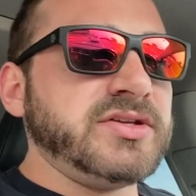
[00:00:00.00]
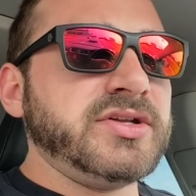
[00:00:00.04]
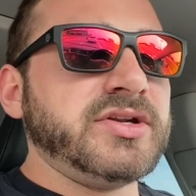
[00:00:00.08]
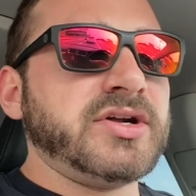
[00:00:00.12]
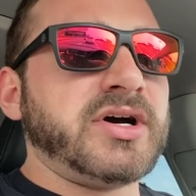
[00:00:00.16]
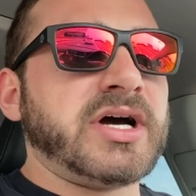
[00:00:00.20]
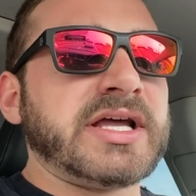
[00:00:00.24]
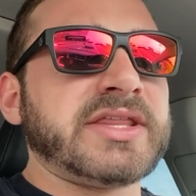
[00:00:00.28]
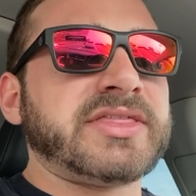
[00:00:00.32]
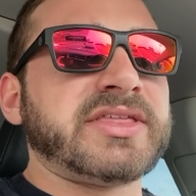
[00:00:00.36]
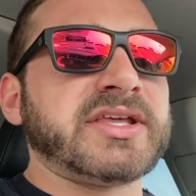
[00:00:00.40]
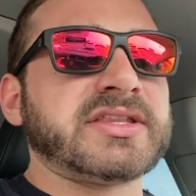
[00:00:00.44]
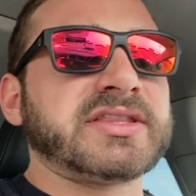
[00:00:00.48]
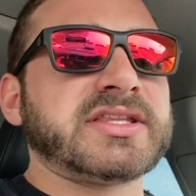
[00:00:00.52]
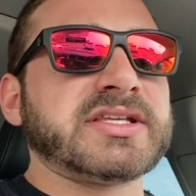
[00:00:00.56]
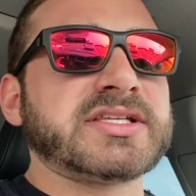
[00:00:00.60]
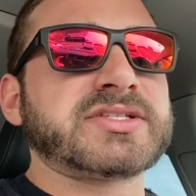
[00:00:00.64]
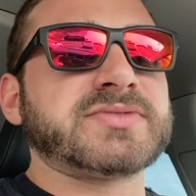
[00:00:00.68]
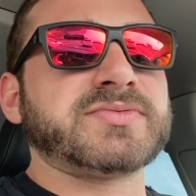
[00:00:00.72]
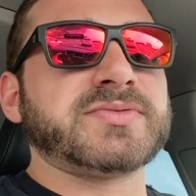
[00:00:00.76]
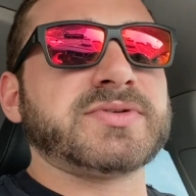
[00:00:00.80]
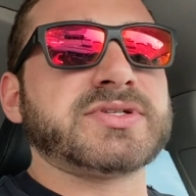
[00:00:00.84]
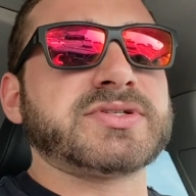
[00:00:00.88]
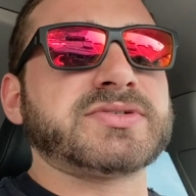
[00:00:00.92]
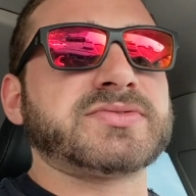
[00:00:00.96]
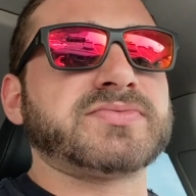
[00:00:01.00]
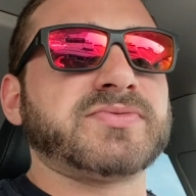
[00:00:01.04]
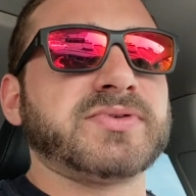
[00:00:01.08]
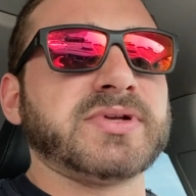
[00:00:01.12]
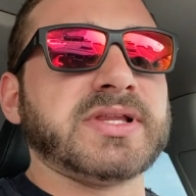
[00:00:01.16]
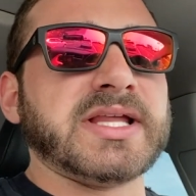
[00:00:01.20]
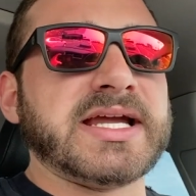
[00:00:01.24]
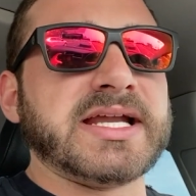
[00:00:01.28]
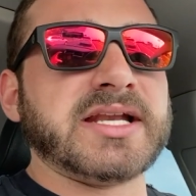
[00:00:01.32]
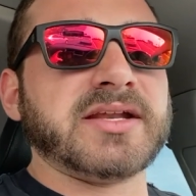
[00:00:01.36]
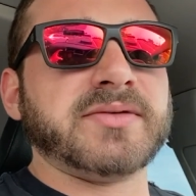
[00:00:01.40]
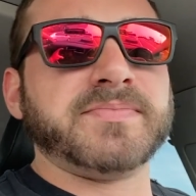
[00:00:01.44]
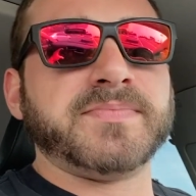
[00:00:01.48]
I think this was
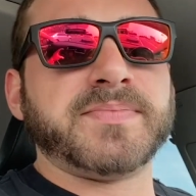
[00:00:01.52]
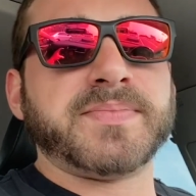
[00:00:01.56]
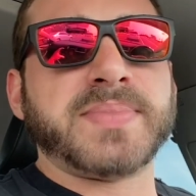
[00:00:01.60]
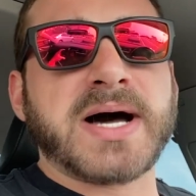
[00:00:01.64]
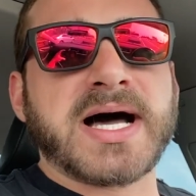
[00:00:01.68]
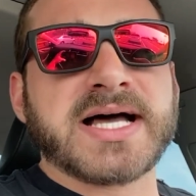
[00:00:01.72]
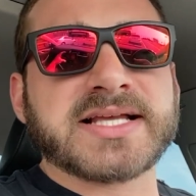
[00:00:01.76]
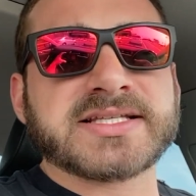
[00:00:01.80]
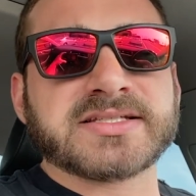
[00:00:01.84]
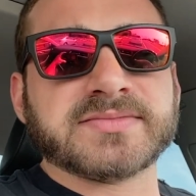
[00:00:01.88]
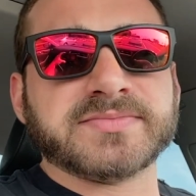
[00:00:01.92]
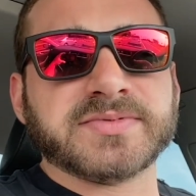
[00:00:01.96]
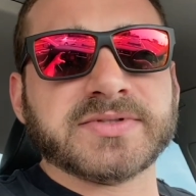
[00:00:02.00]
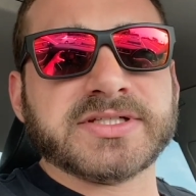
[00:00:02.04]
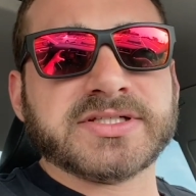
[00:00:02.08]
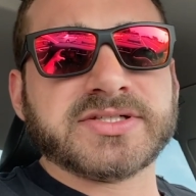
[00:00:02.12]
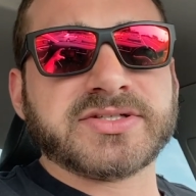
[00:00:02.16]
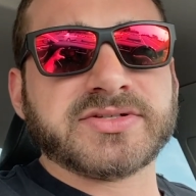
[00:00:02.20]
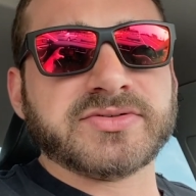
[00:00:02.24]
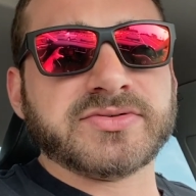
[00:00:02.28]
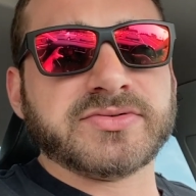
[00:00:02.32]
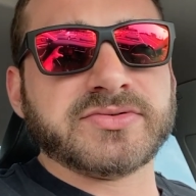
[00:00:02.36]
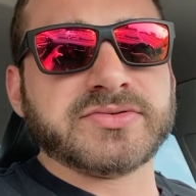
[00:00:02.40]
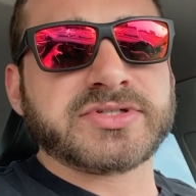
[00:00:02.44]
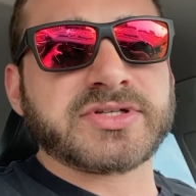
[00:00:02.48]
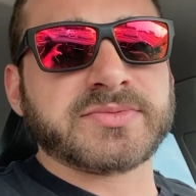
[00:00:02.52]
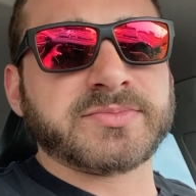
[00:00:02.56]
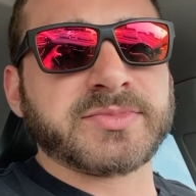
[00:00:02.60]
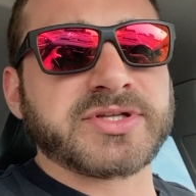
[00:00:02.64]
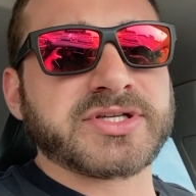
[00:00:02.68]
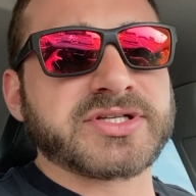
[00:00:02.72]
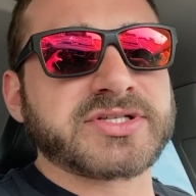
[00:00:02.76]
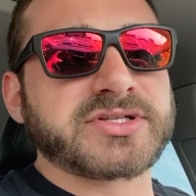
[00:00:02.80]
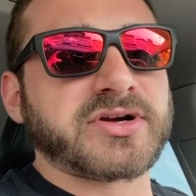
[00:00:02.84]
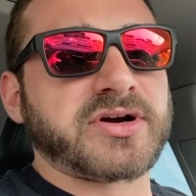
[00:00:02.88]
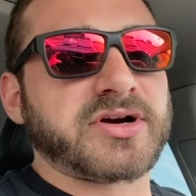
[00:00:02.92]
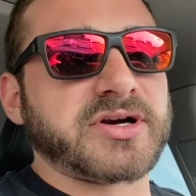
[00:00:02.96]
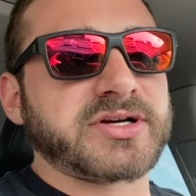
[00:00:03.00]
related possibly to some of the
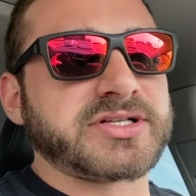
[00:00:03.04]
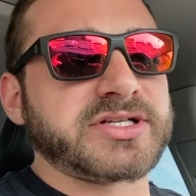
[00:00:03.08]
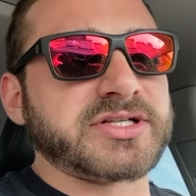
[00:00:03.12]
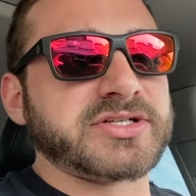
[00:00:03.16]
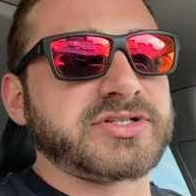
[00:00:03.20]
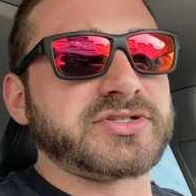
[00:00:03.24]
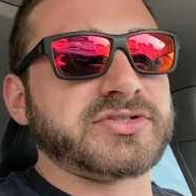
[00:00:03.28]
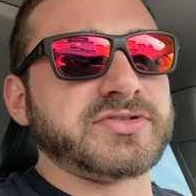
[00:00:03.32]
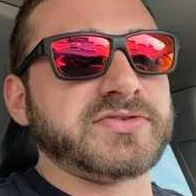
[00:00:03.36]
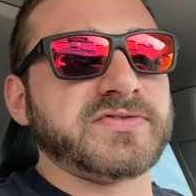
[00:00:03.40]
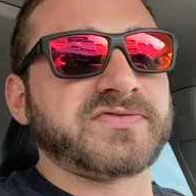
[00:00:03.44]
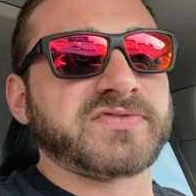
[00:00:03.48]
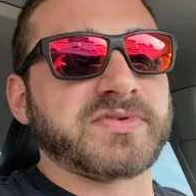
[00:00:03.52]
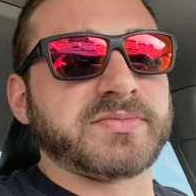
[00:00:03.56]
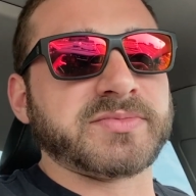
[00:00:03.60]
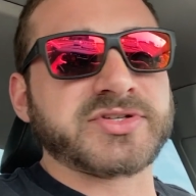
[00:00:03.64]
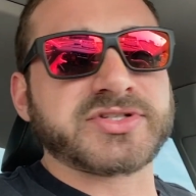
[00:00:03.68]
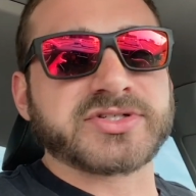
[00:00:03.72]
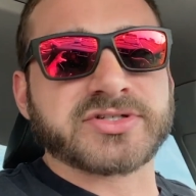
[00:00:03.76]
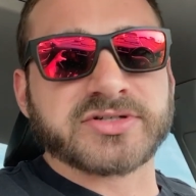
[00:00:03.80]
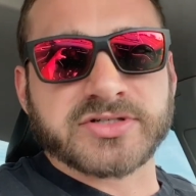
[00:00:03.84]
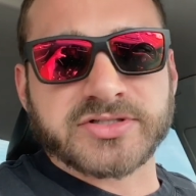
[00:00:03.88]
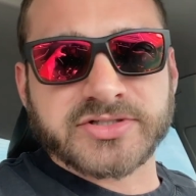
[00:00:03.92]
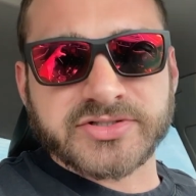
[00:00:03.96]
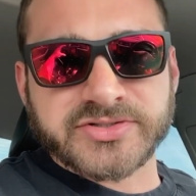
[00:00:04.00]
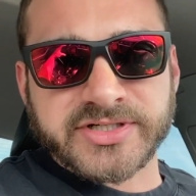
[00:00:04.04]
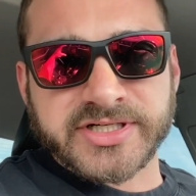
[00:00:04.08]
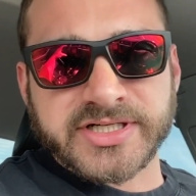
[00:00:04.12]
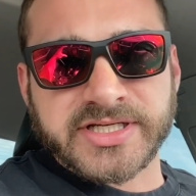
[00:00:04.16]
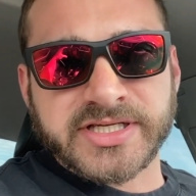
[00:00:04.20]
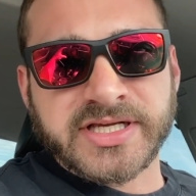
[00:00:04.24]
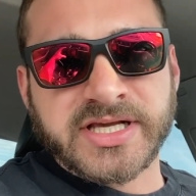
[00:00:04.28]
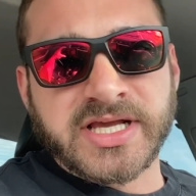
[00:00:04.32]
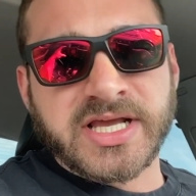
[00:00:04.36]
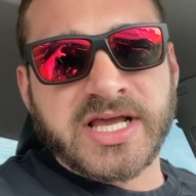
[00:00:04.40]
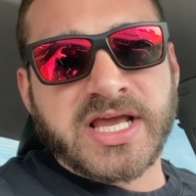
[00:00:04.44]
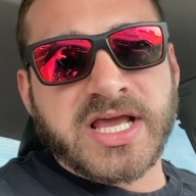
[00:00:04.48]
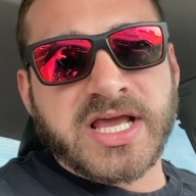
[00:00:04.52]
scar tissue from the surgery.